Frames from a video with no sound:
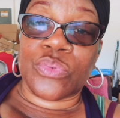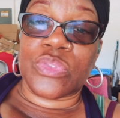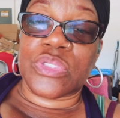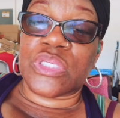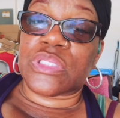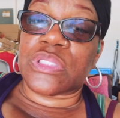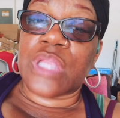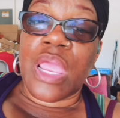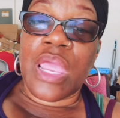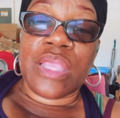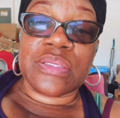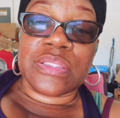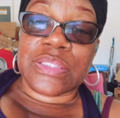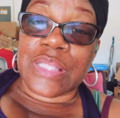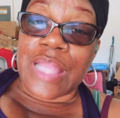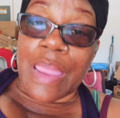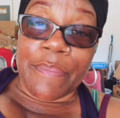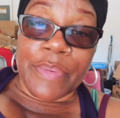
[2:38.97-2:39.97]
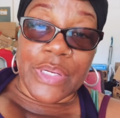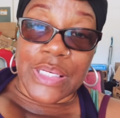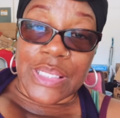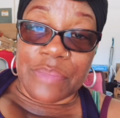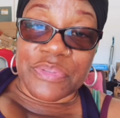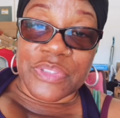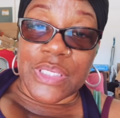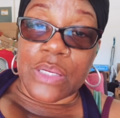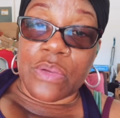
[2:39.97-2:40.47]
just slapping
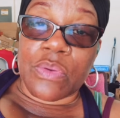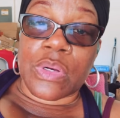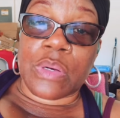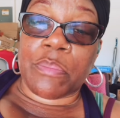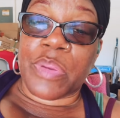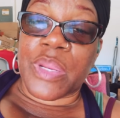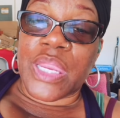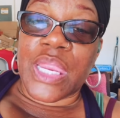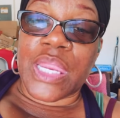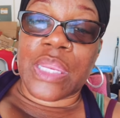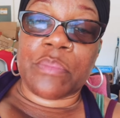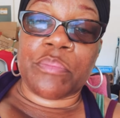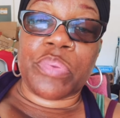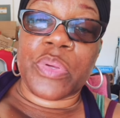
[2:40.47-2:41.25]
lipstick on a pig and